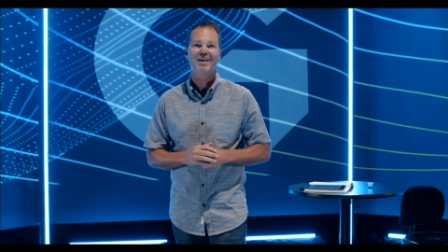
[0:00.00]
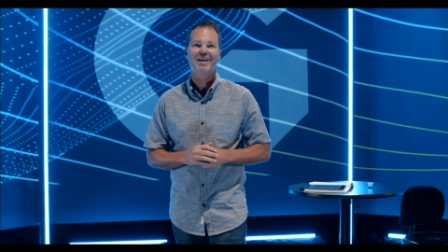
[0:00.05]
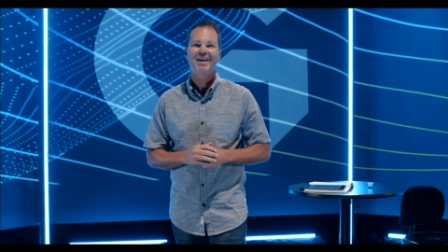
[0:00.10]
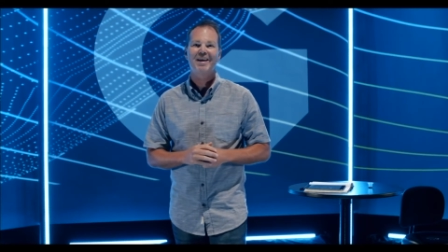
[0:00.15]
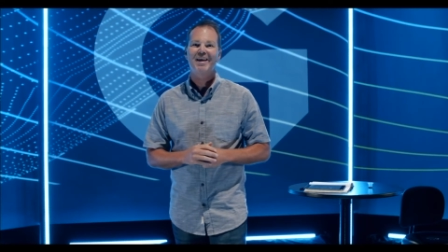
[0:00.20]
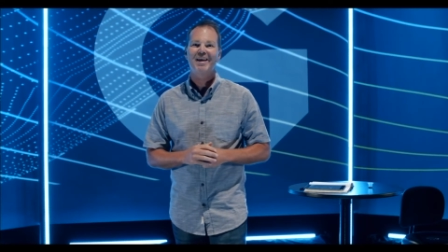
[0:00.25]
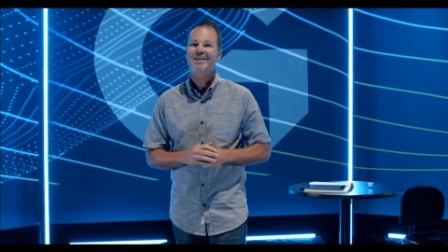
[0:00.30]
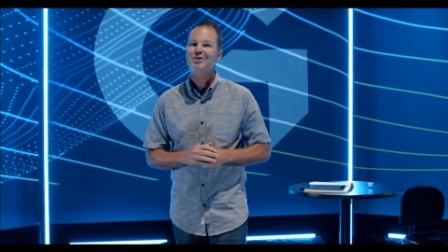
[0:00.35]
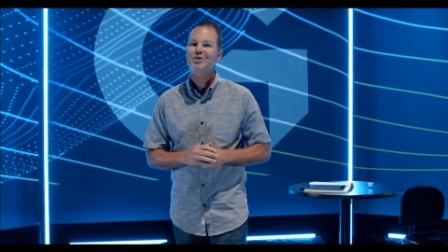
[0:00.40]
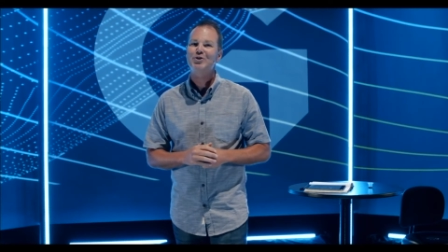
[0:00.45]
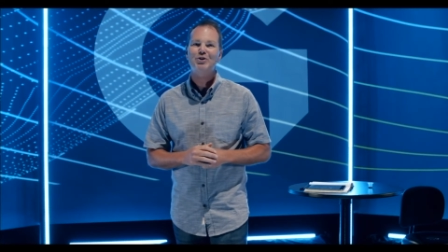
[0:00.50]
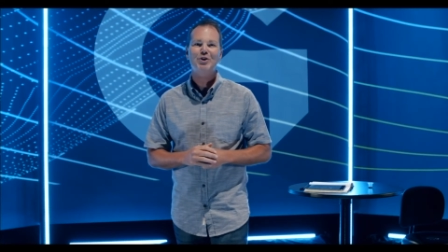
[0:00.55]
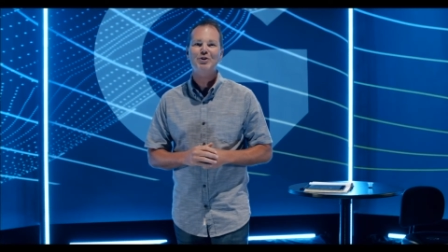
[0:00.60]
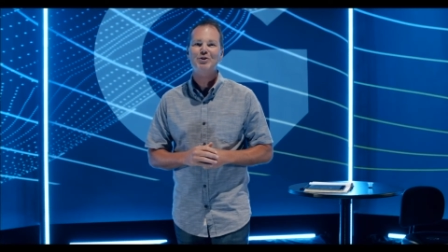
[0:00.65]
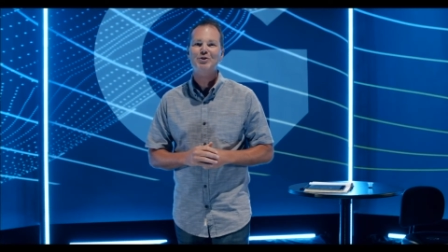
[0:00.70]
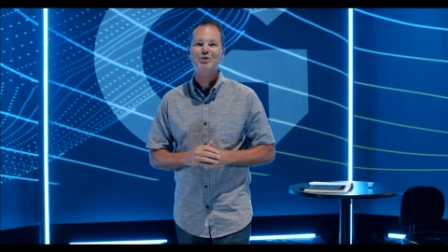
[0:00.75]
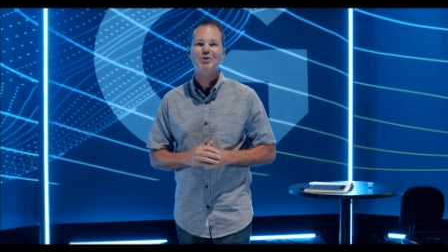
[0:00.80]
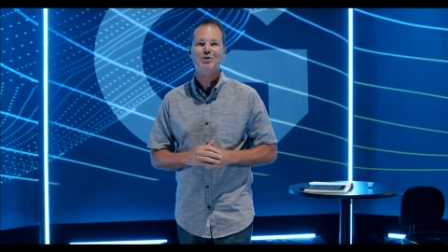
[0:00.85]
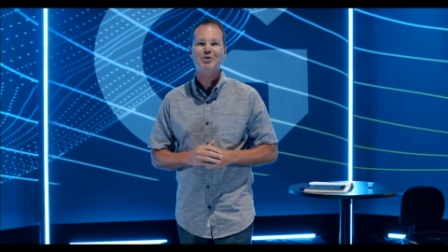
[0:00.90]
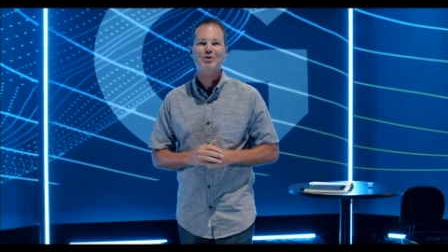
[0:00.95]
and
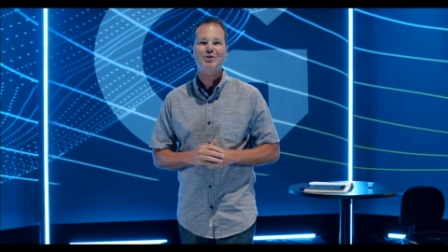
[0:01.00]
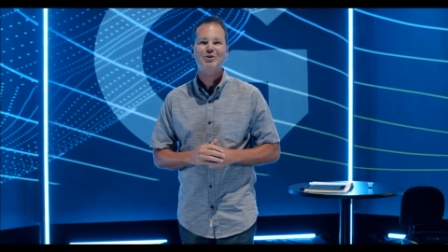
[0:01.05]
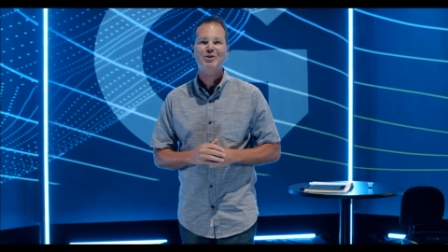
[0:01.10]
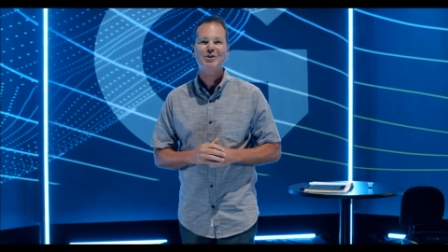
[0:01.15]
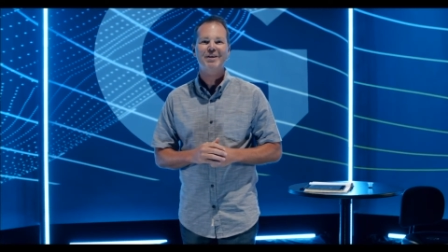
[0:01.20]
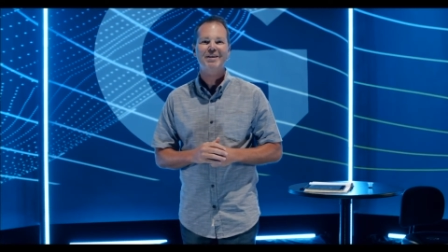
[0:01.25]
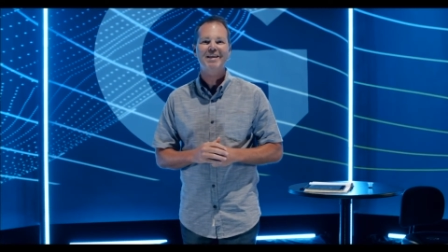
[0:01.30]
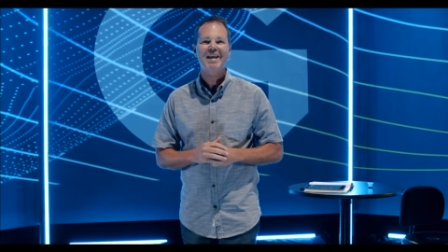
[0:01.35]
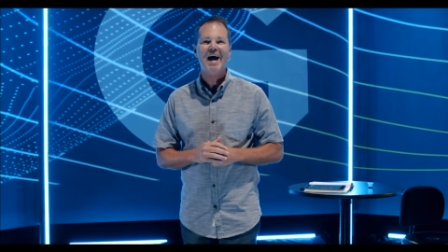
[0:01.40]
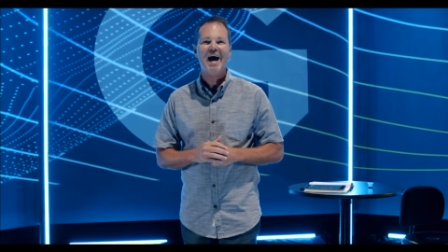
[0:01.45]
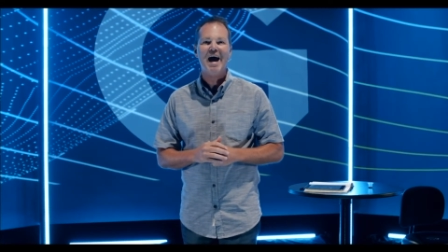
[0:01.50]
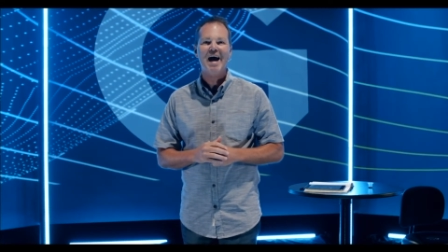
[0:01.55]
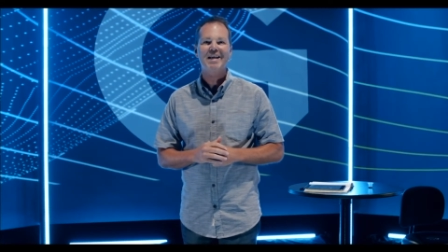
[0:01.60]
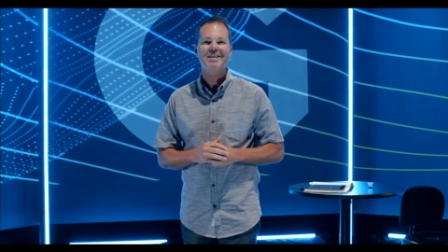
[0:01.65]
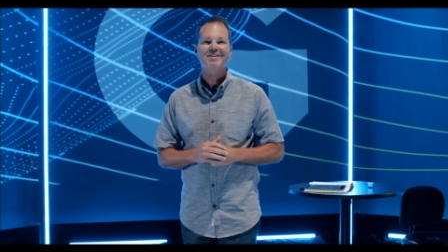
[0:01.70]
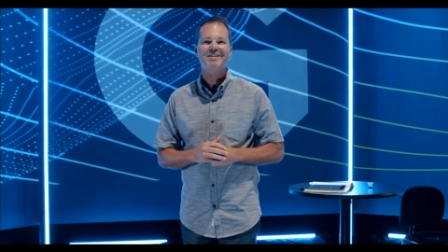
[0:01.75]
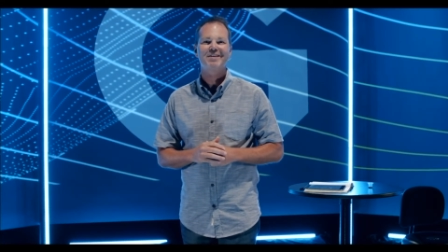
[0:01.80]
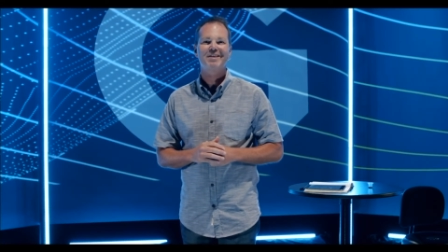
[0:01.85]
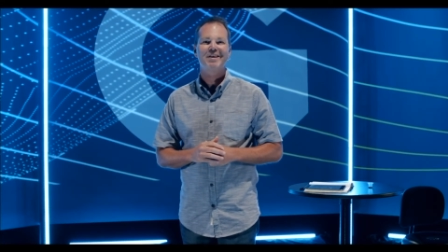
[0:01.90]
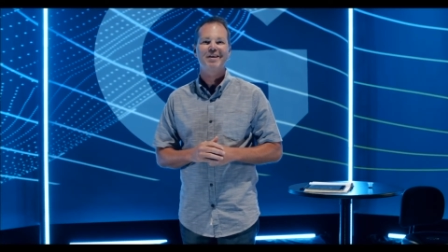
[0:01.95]
Jesus did not
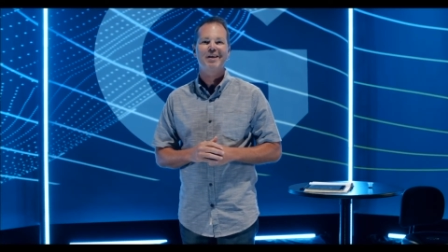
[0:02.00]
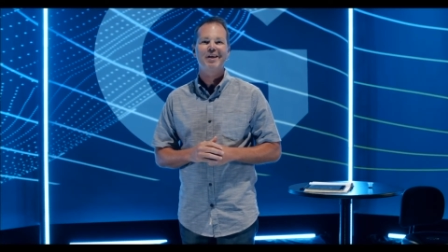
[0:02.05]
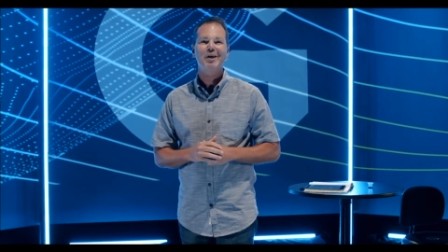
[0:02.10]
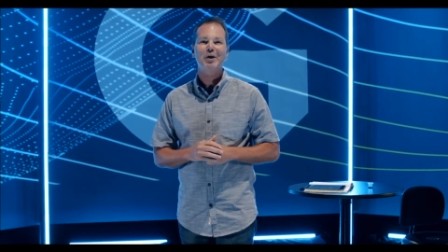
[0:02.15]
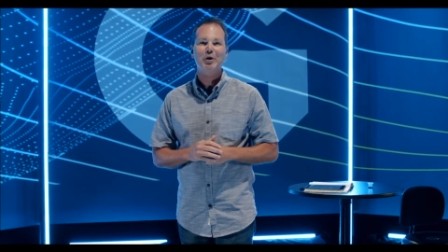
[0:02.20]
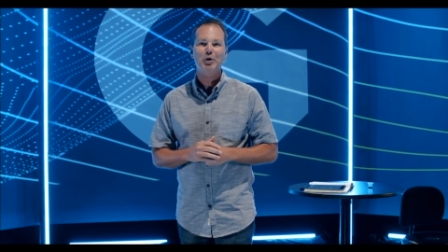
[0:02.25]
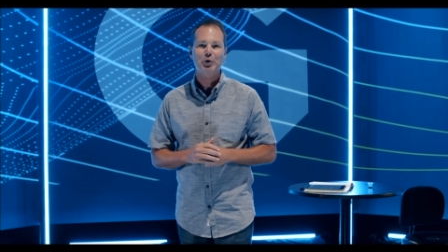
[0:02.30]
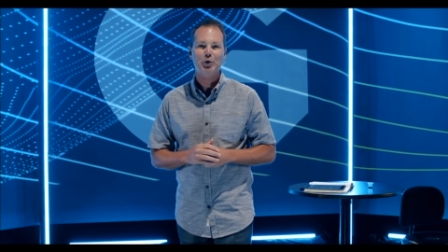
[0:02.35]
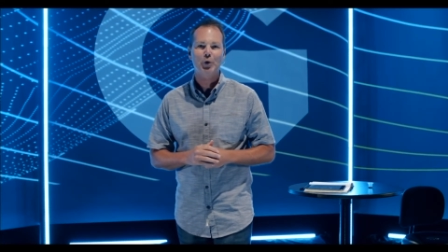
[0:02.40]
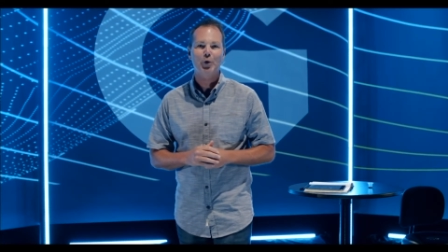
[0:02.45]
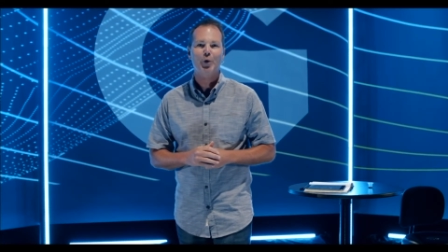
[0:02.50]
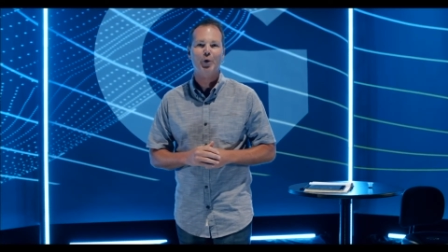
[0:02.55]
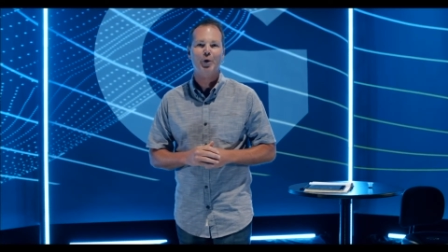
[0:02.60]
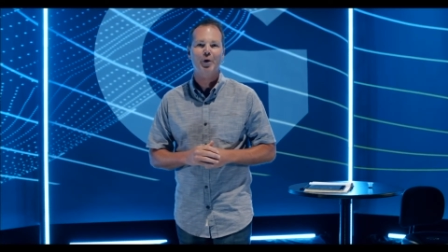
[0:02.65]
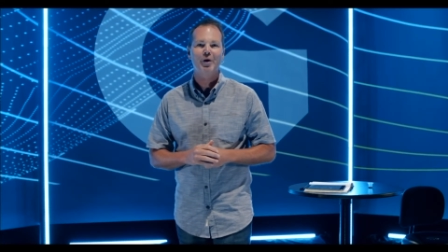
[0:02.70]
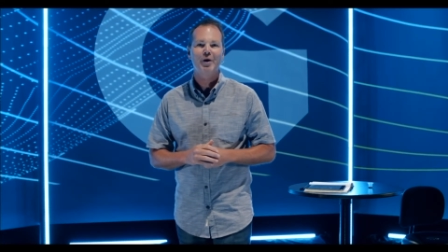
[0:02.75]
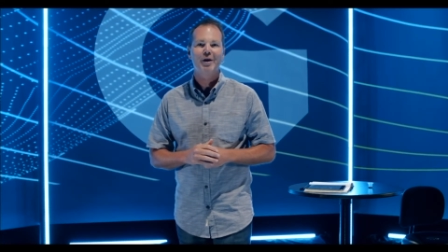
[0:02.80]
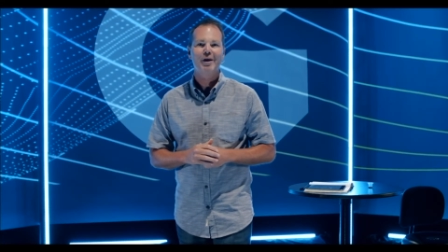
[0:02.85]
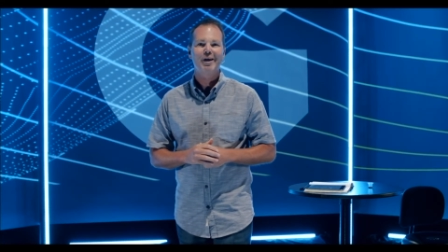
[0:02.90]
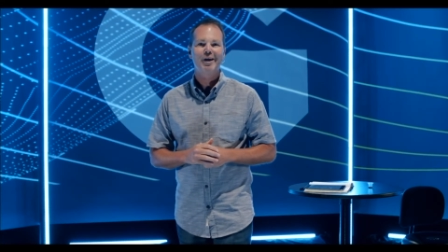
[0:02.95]
ignore
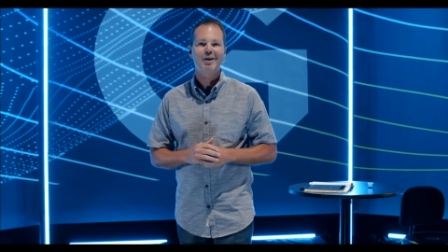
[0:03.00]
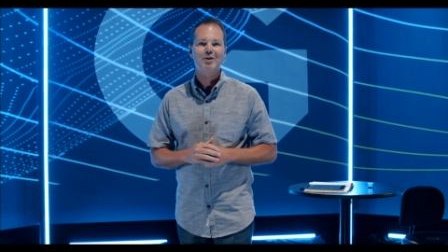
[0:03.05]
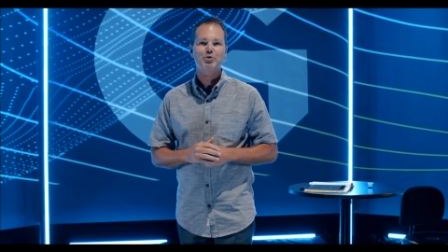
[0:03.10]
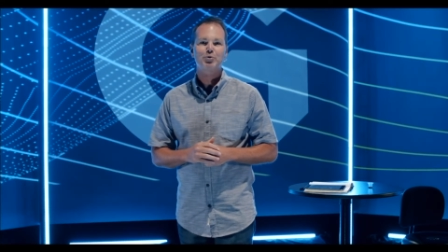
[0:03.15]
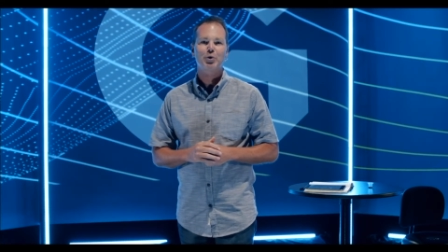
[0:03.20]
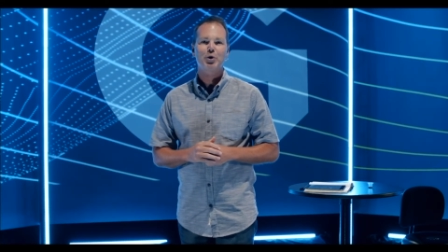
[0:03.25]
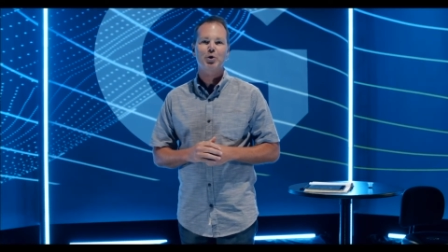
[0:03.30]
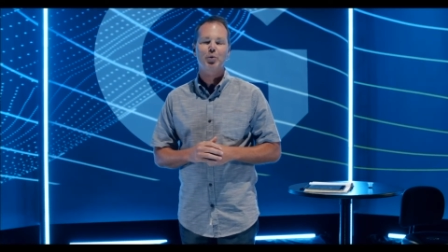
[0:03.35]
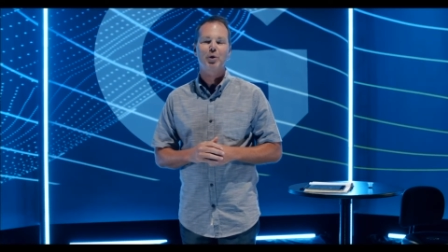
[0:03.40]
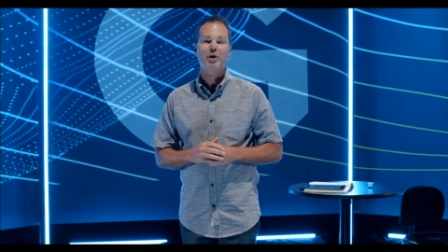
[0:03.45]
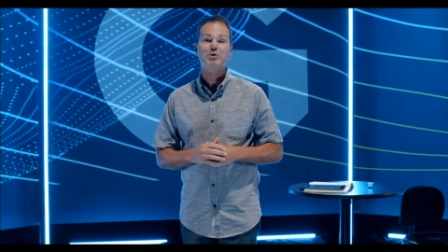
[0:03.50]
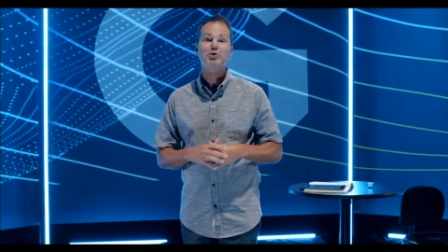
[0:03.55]
his request.